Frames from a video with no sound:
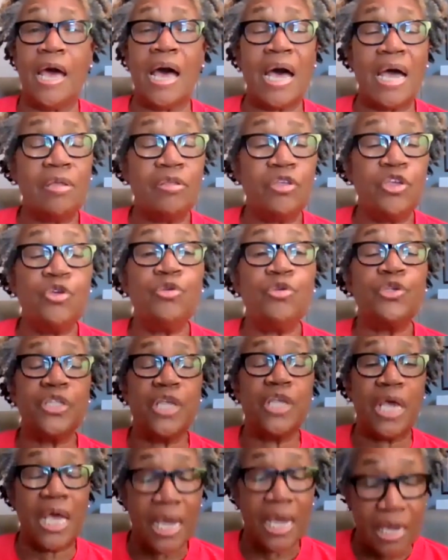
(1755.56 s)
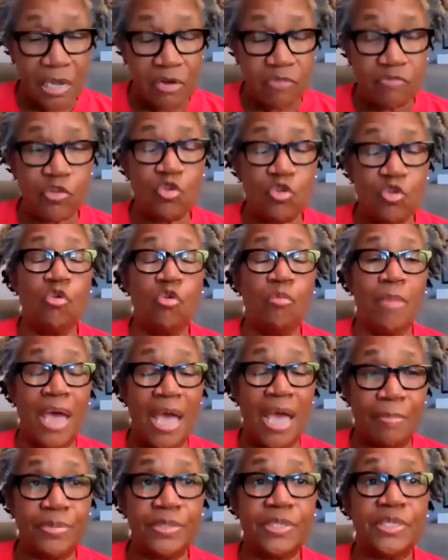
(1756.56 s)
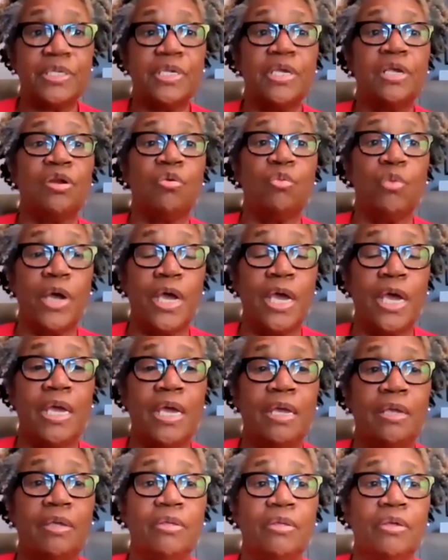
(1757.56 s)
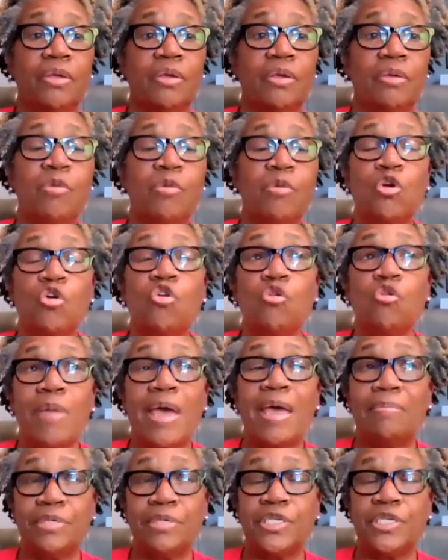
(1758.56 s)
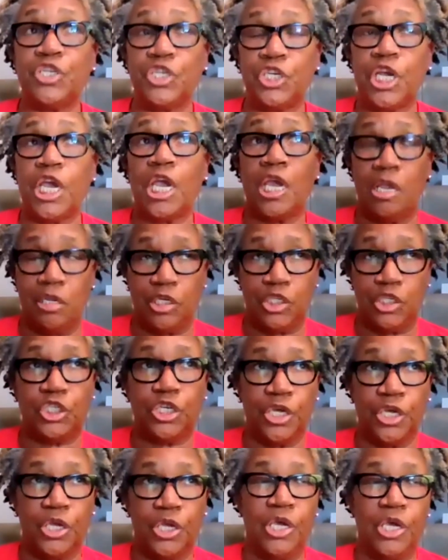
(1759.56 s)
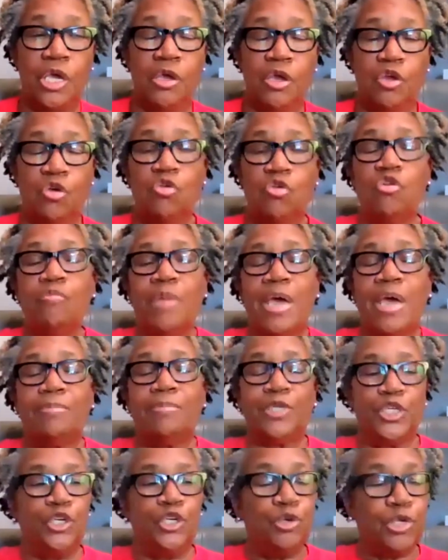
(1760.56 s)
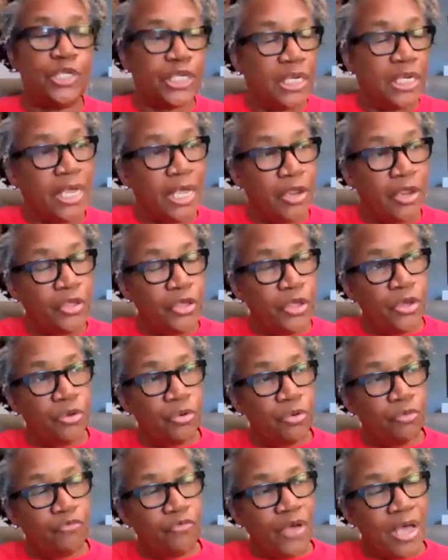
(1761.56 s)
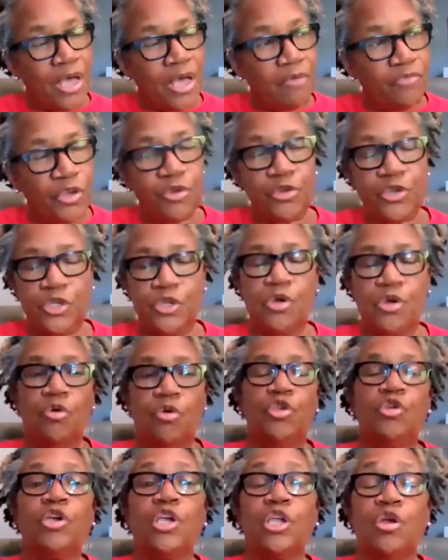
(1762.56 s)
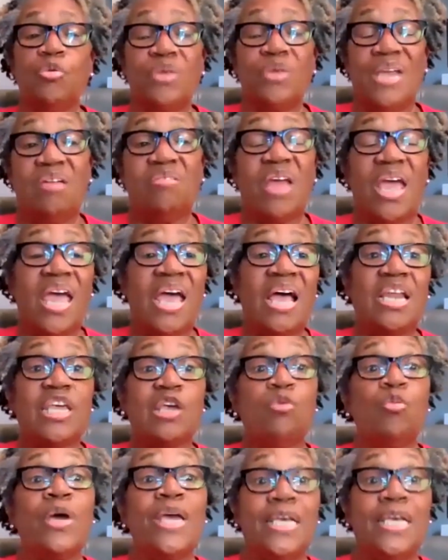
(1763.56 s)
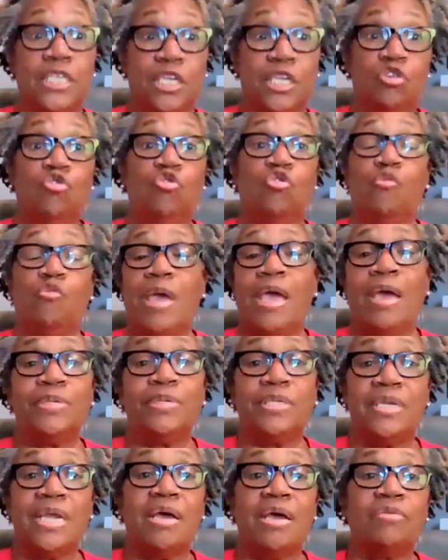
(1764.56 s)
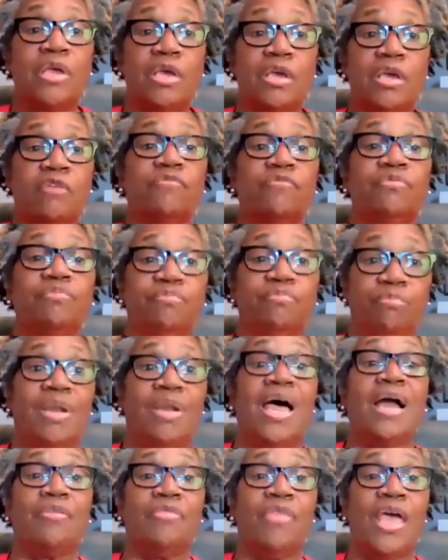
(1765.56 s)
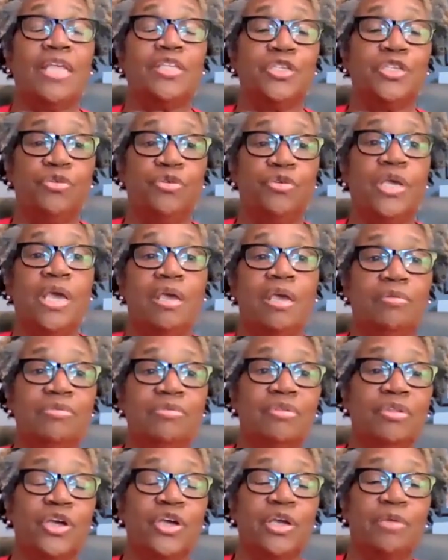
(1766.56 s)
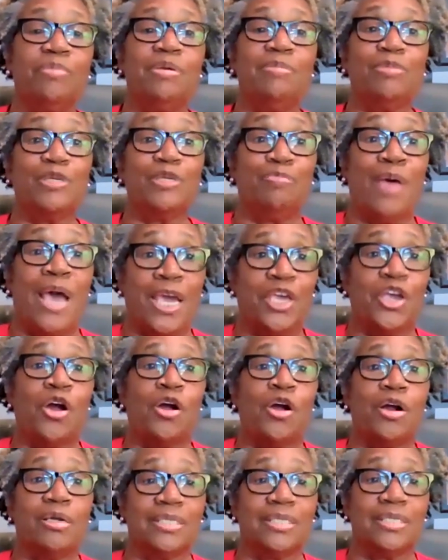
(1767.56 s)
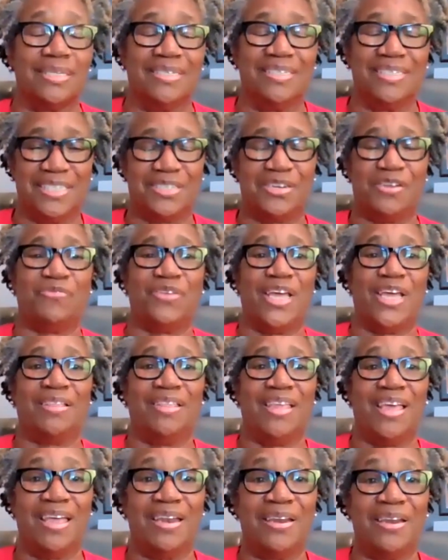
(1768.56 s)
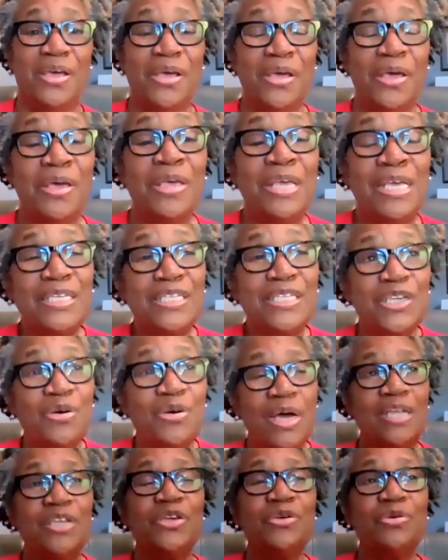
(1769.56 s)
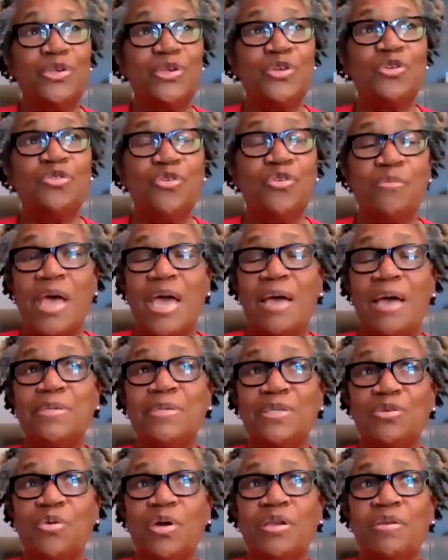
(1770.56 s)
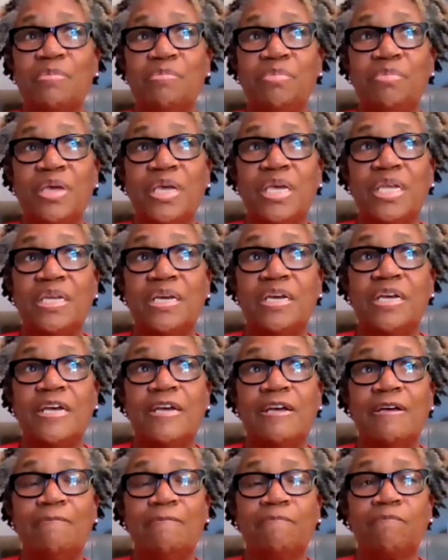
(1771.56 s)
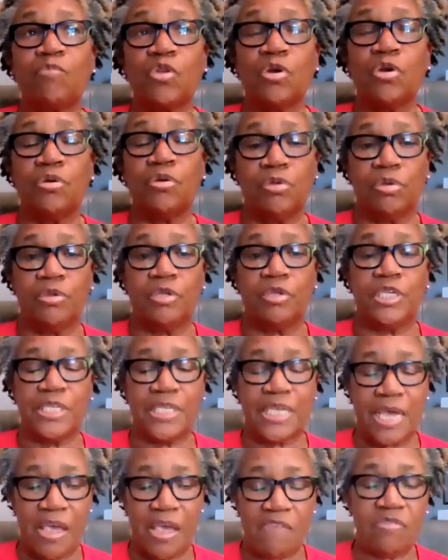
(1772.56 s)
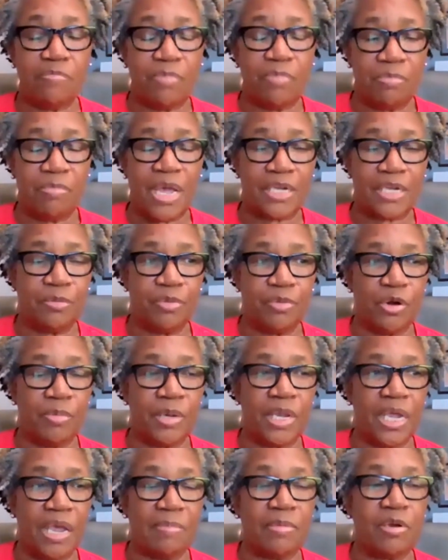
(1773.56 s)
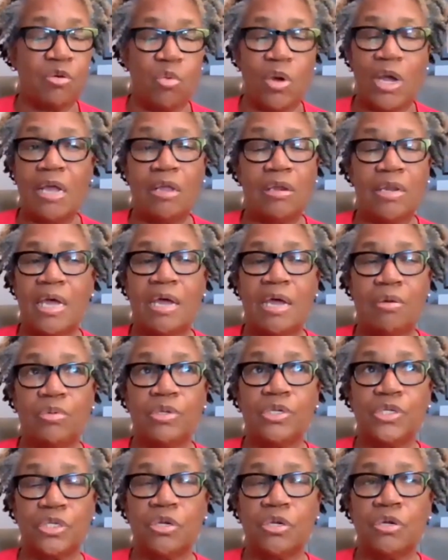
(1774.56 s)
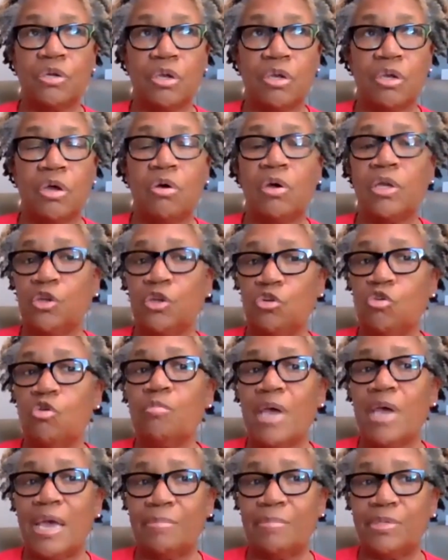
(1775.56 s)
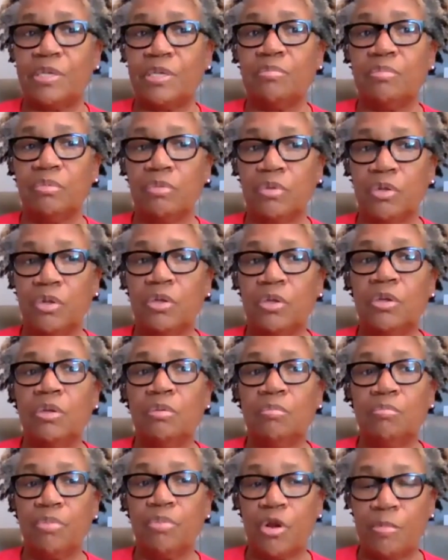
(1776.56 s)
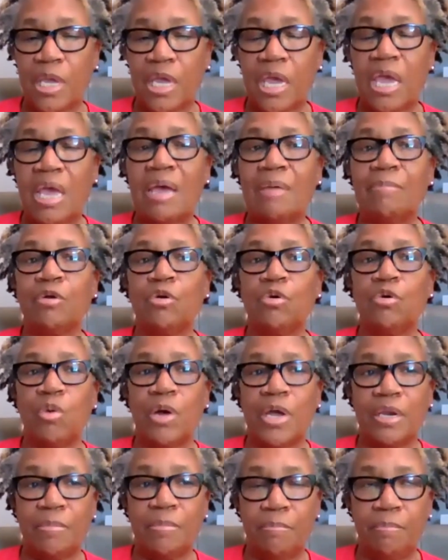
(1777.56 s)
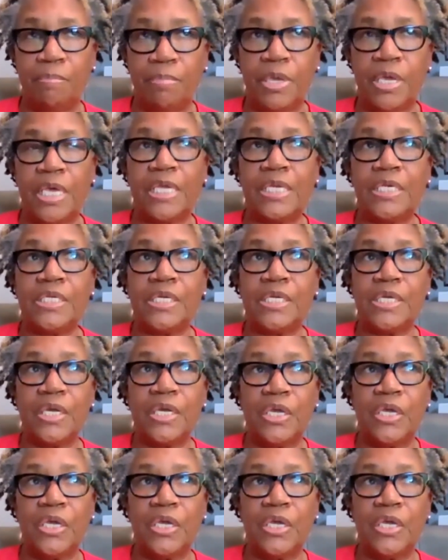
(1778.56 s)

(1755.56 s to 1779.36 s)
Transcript: I used the heck out of Google Maps in a way. Google Maps has changed. Google Maps used to let you five years ago, you could go down alleyways in Google Maps. Now they have blocked that, so you can't look in people's backyards and stuff like that. So I use Google Maps quite a bit. Um, since I haven't been back to Birmingham in a while, I was on Google Maps in Birmingham quite a bit.